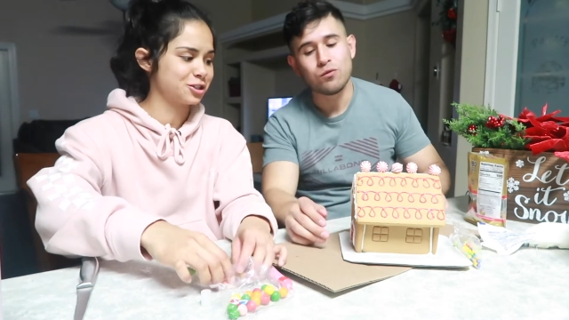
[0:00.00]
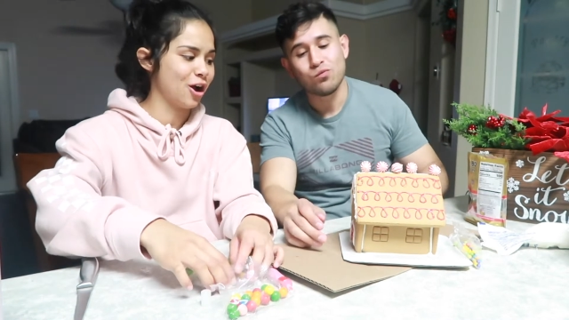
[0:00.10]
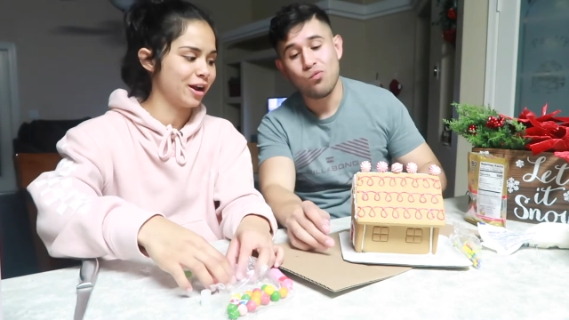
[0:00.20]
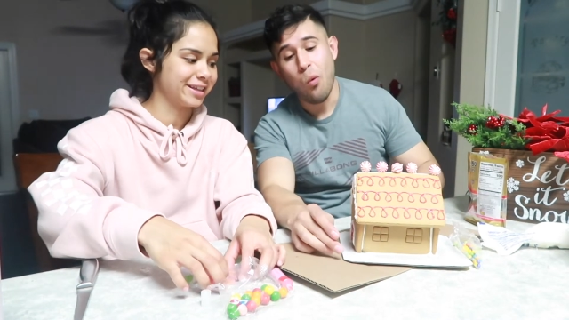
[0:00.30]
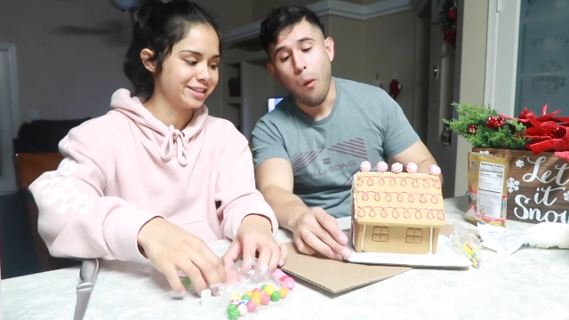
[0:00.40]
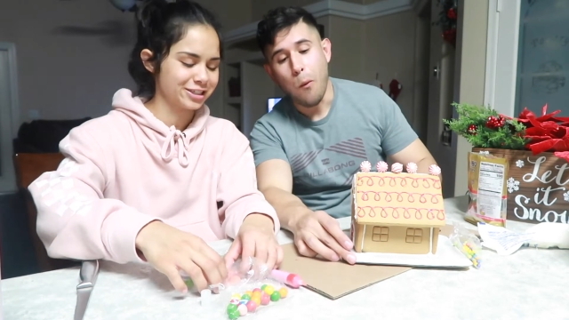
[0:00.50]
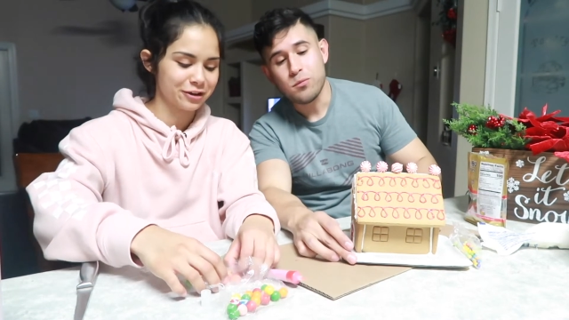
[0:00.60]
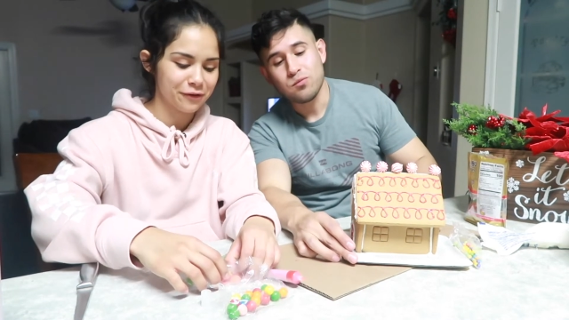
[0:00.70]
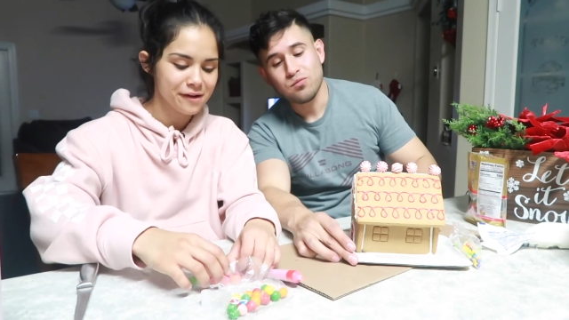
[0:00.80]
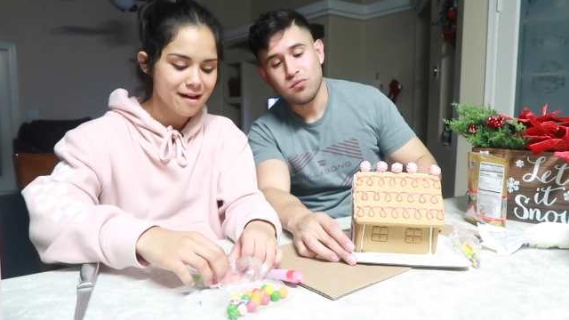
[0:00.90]
Speaker 1: talking
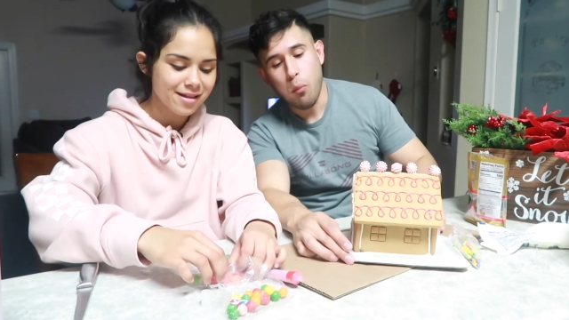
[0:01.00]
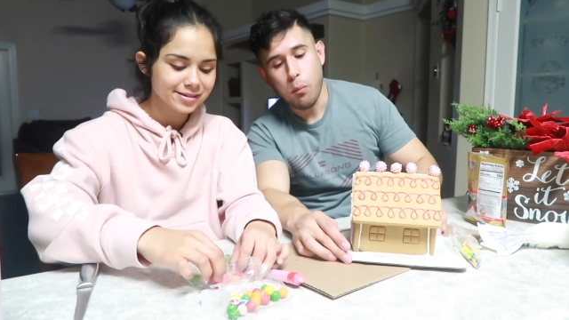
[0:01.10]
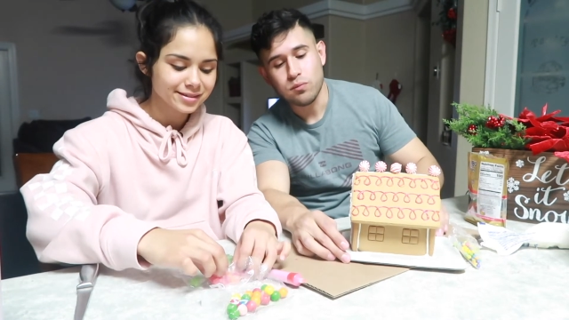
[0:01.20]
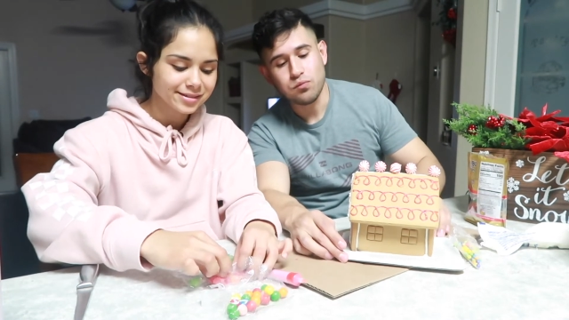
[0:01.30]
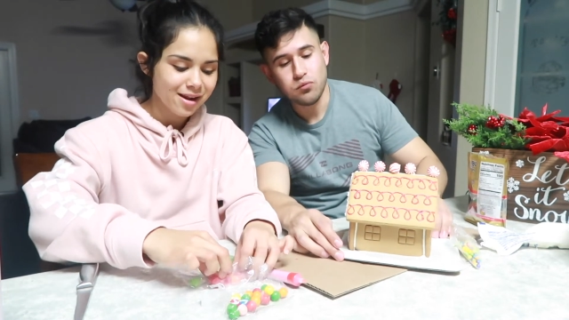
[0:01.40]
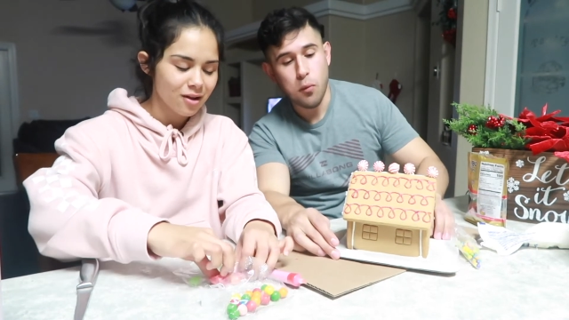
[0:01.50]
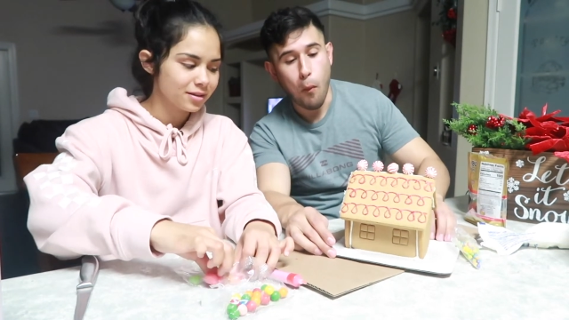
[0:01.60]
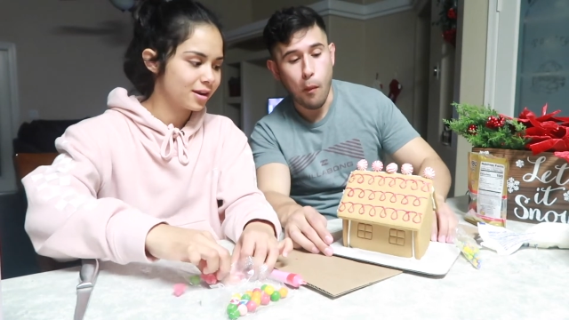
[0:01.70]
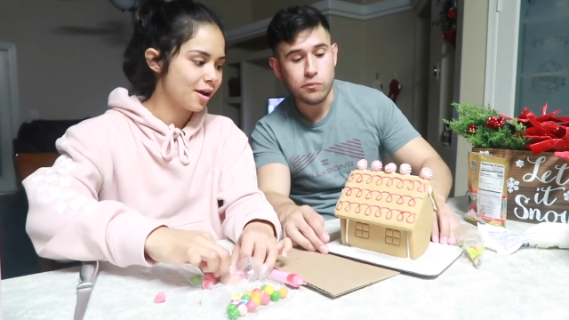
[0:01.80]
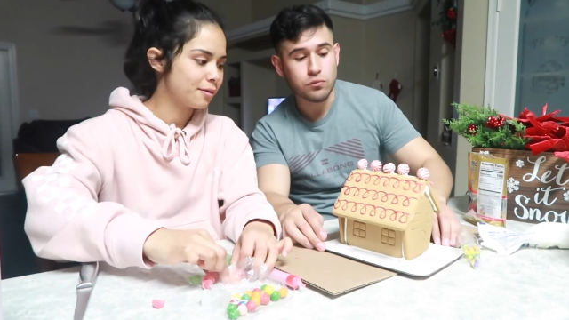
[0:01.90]
to.
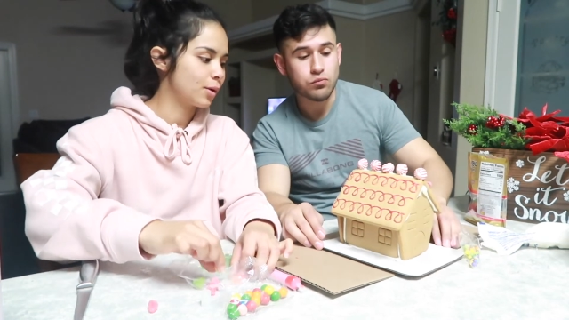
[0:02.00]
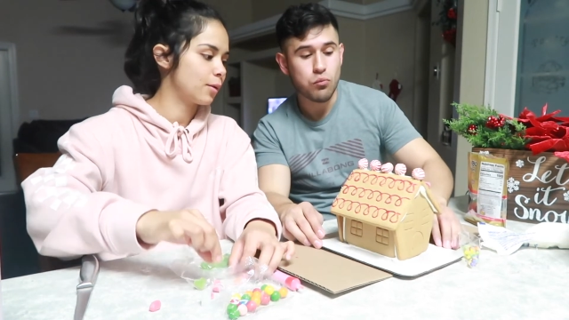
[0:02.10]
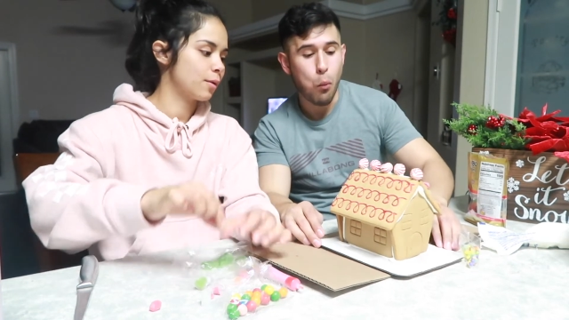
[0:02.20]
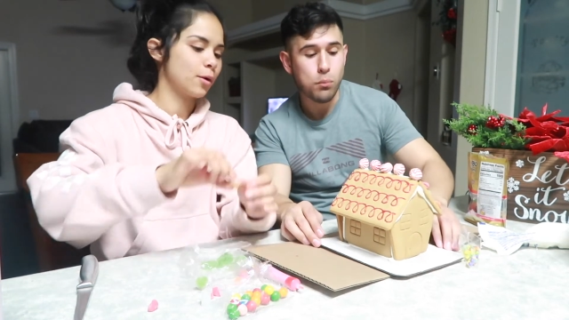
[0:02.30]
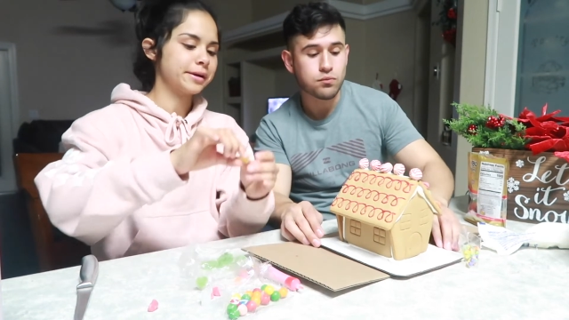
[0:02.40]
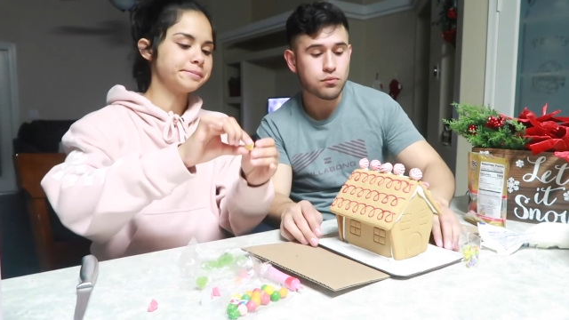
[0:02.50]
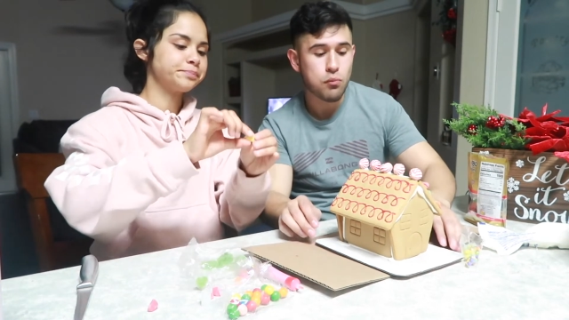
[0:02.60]
You know? Wait, one more.